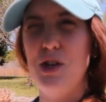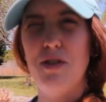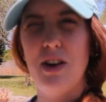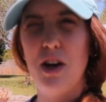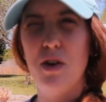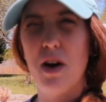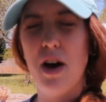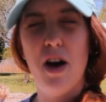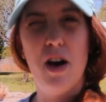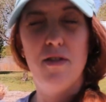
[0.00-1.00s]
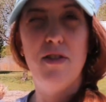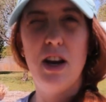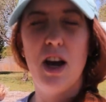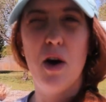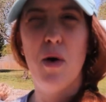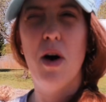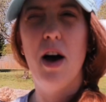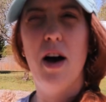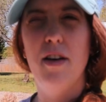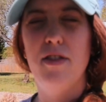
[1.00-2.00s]
do a video
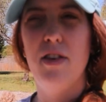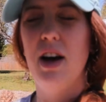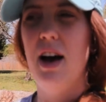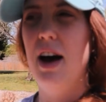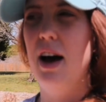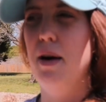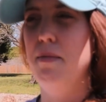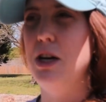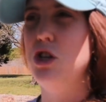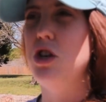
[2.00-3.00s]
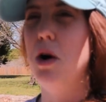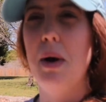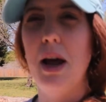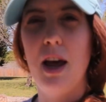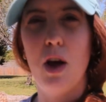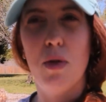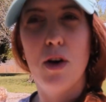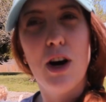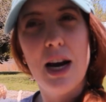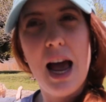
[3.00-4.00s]
of me showing you the
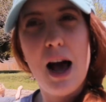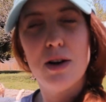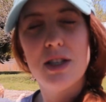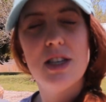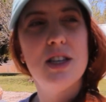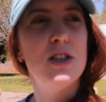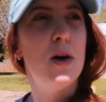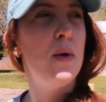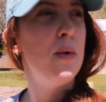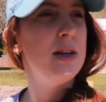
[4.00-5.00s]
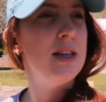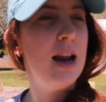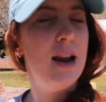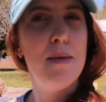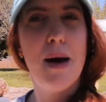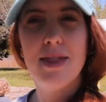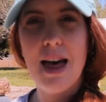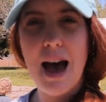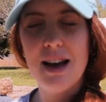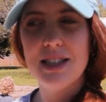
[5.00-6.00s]
greenhouse. So excited about
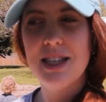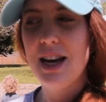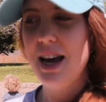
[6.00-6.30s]
that.